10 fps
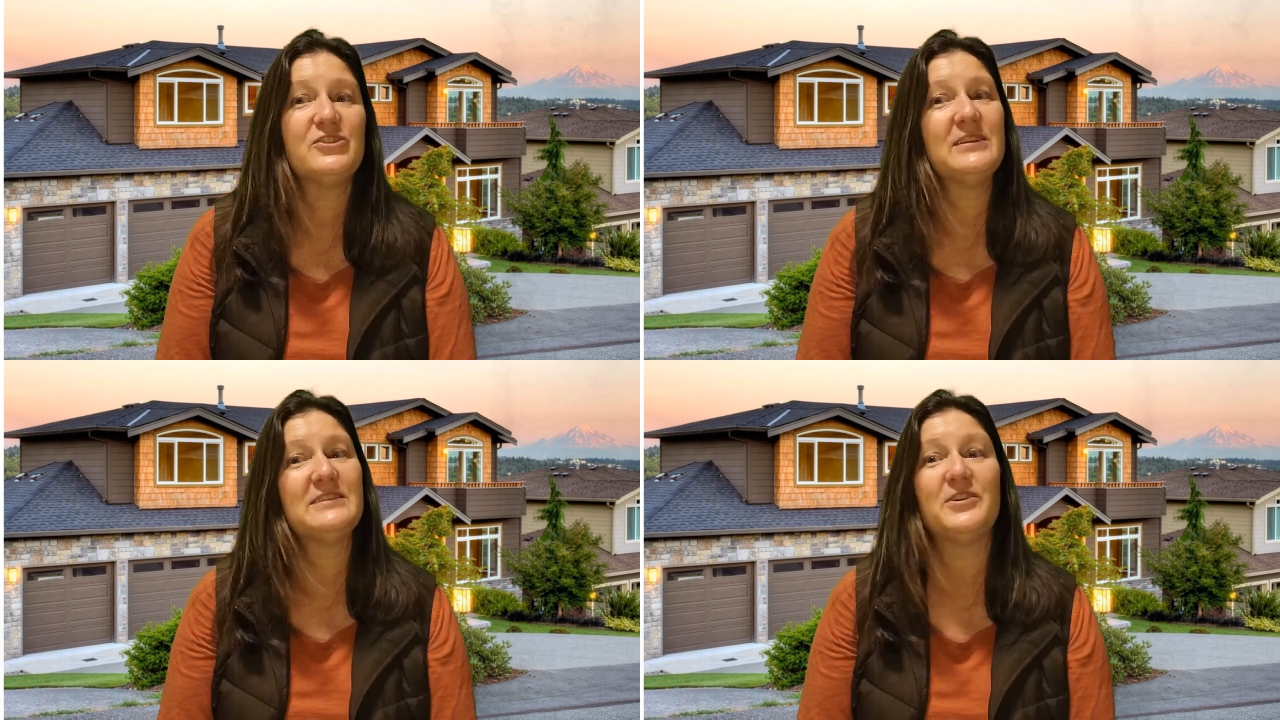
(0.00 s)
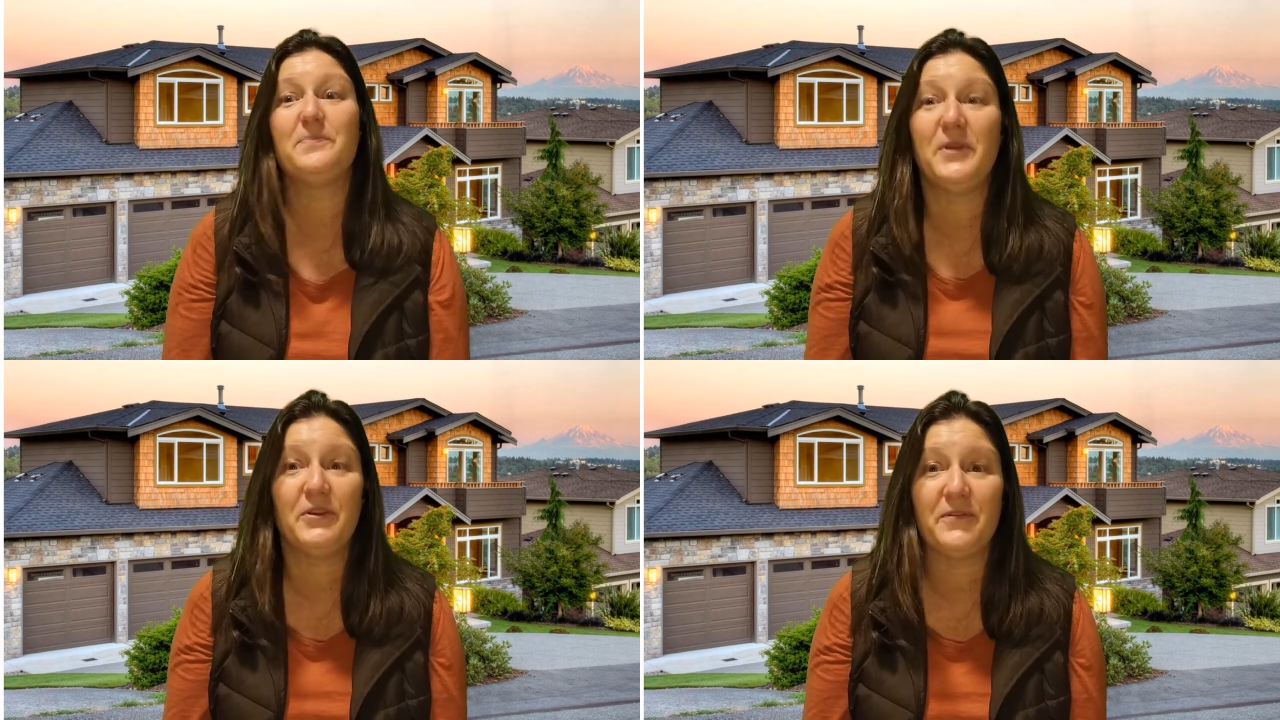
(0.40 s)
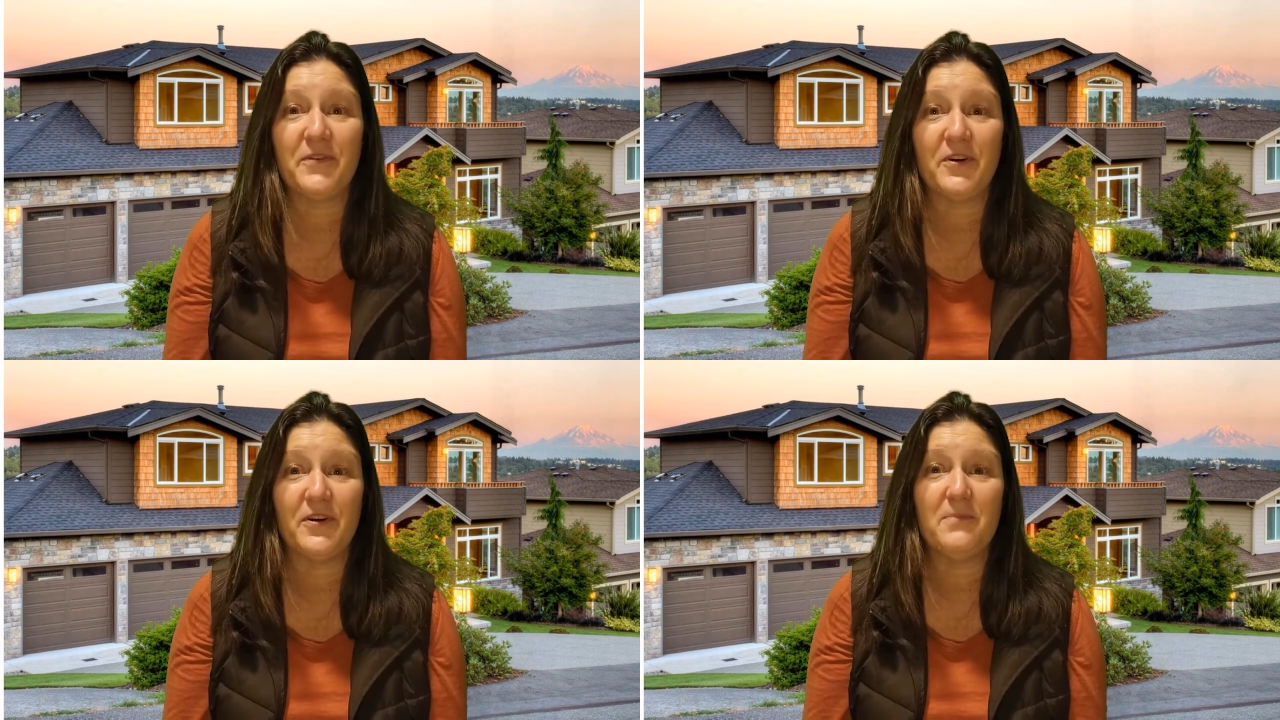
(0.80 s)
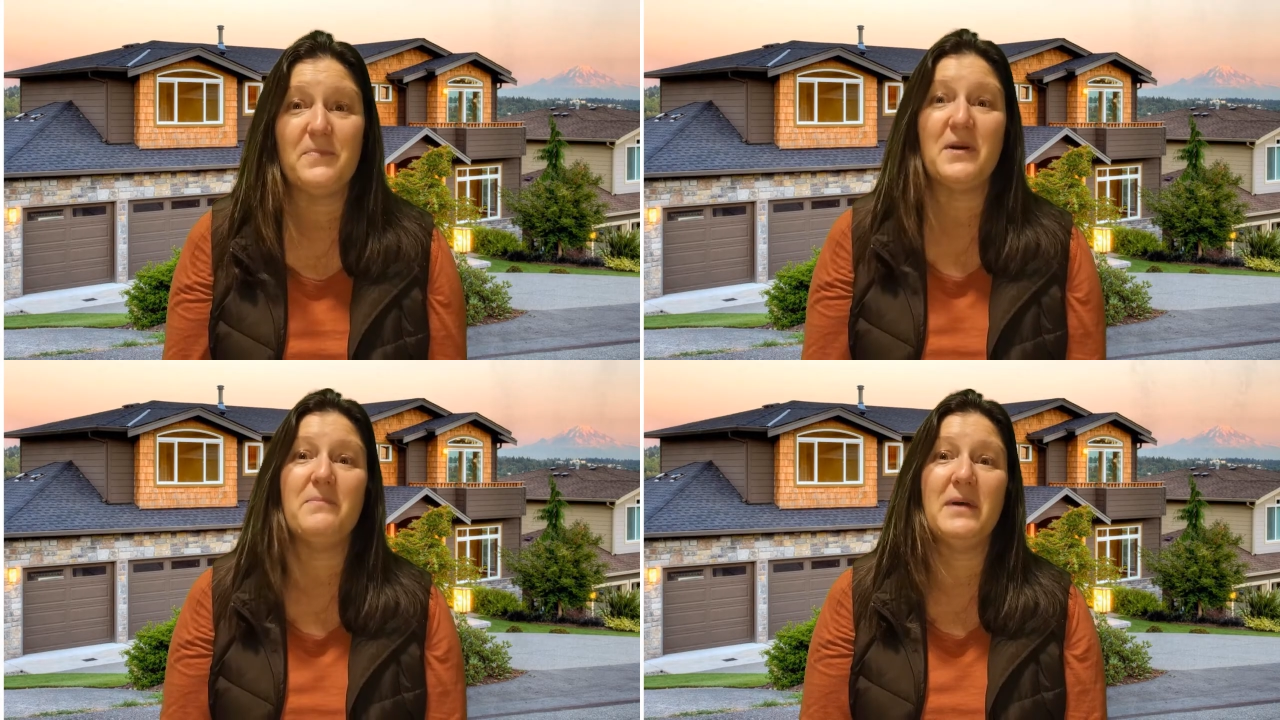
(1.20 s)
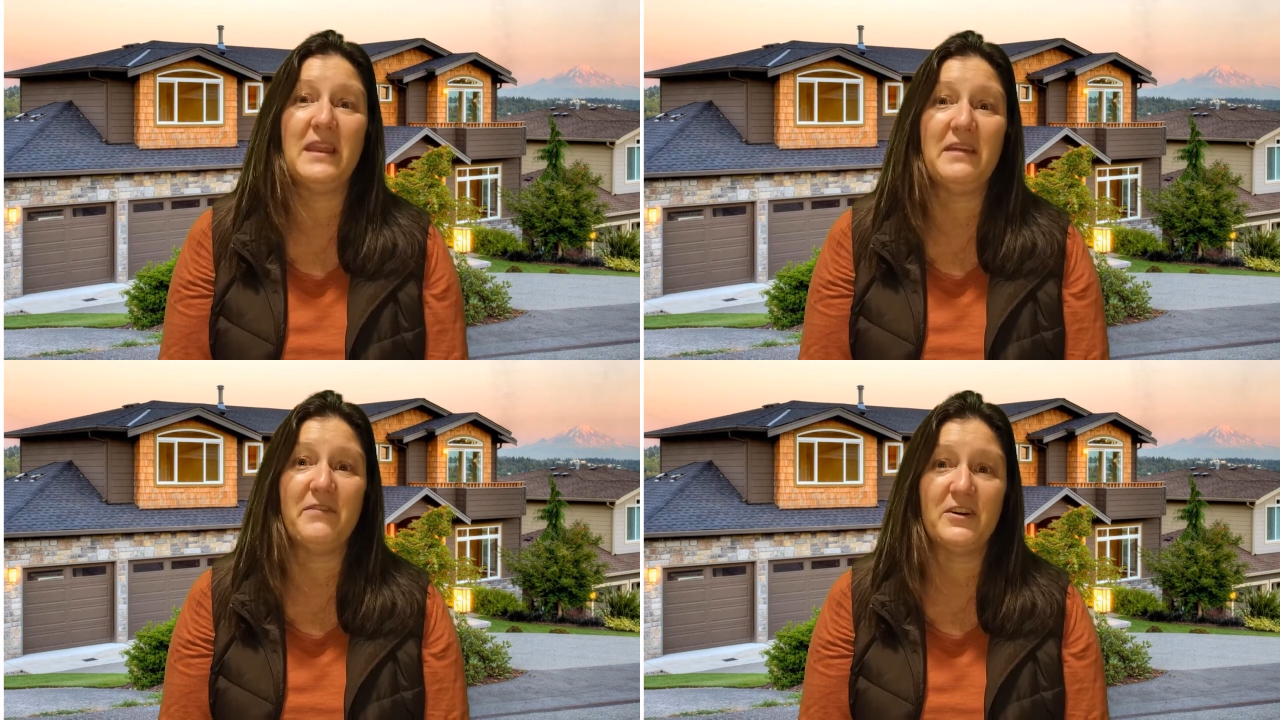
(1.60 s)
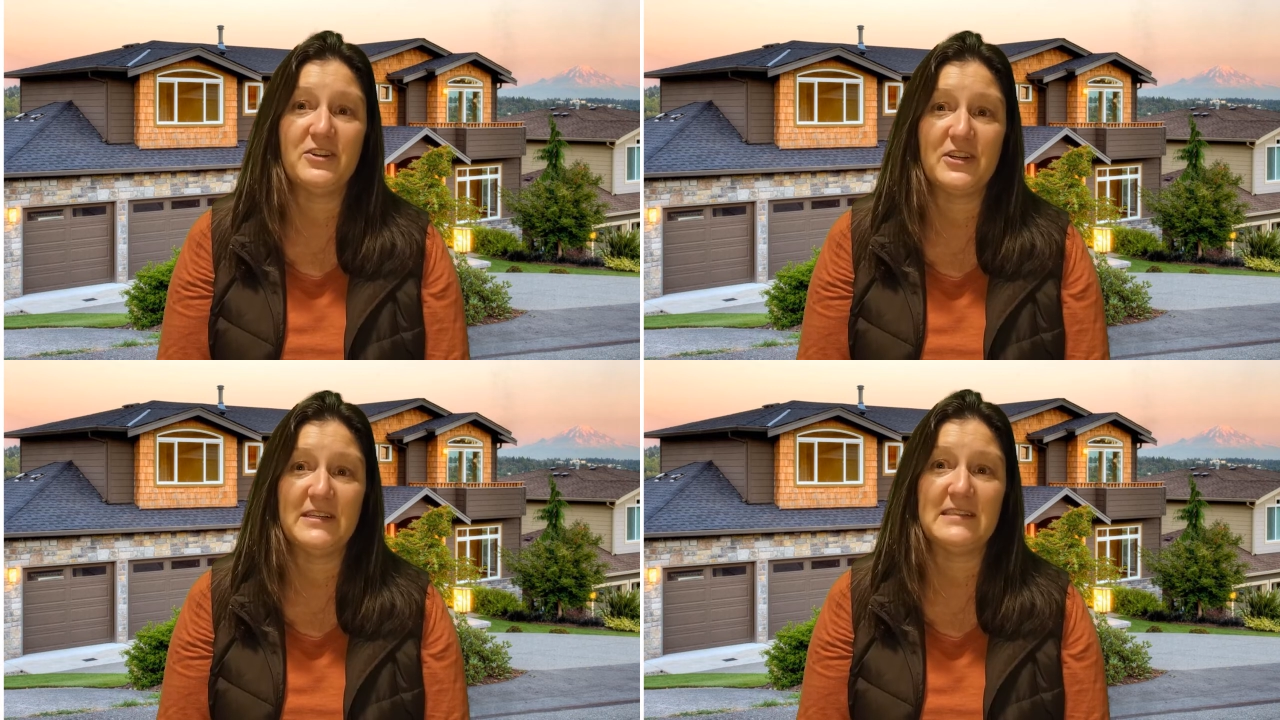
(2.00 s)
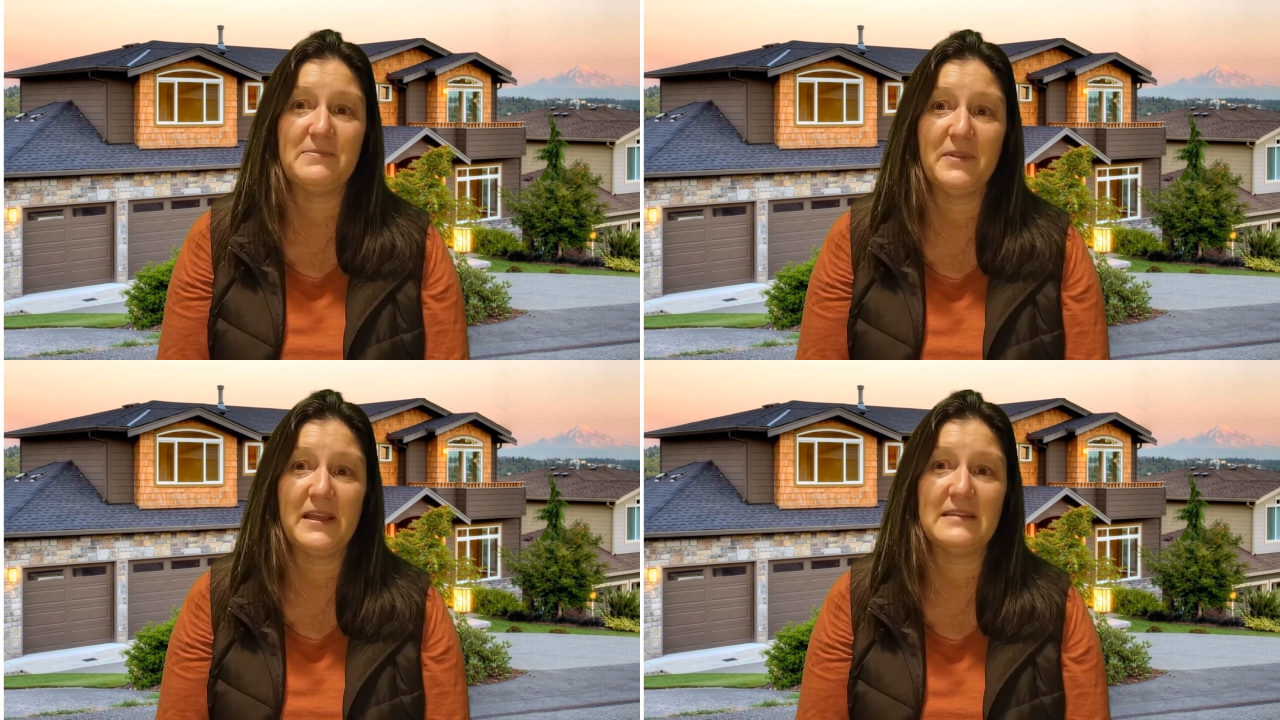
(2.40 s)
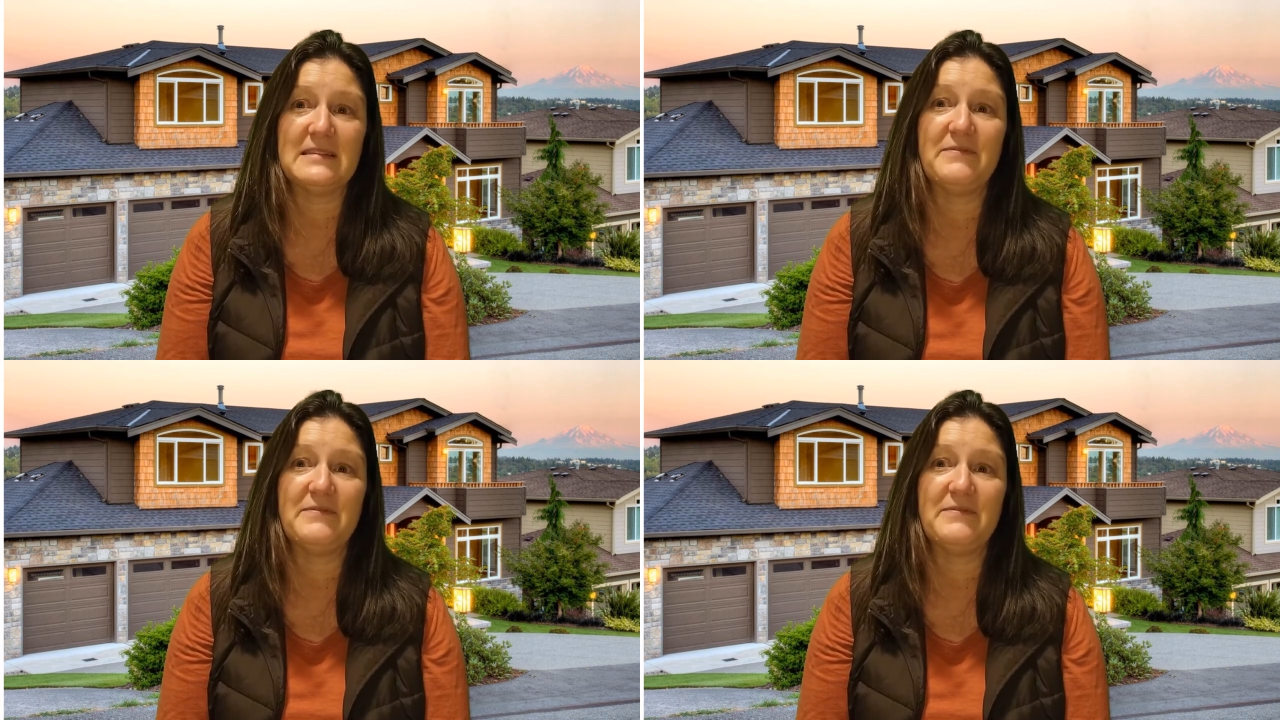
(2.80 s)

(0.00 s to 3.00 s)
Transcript: trees are beautiful, but many of our trees and plants